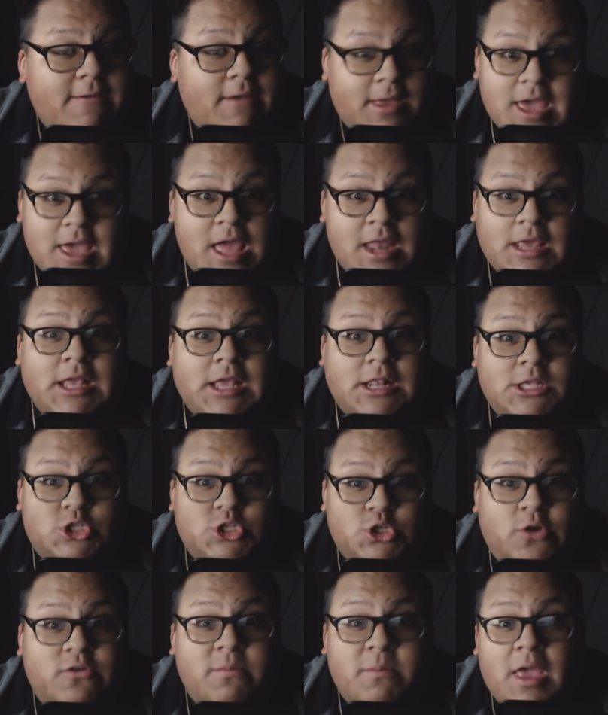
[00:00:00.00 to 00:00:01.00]
He
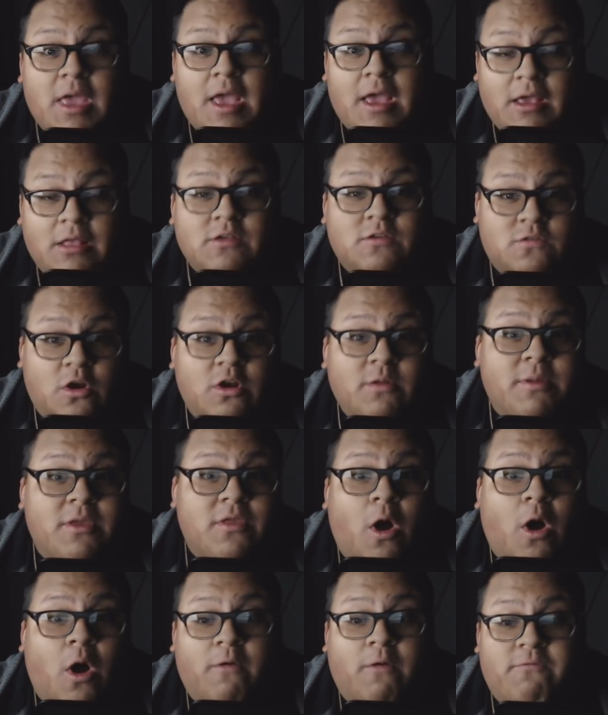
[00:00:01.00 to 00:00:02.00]
deserved to be
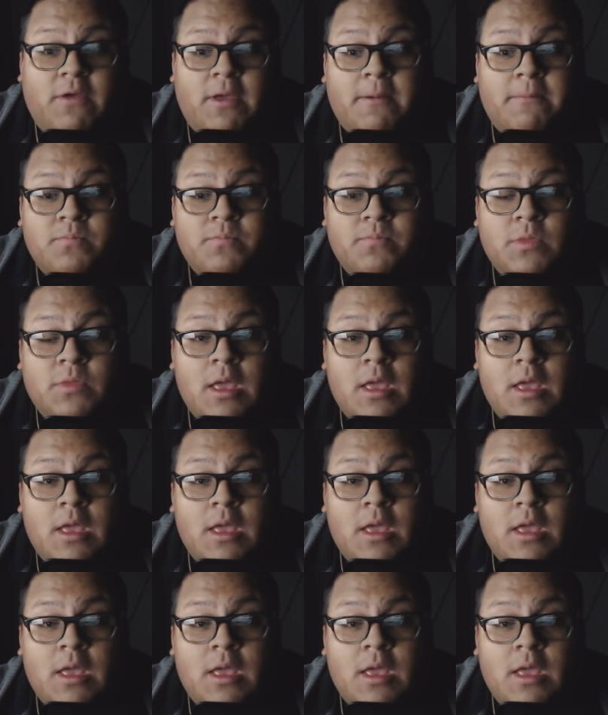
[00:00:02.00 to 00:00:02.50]
in the Hall of Fame.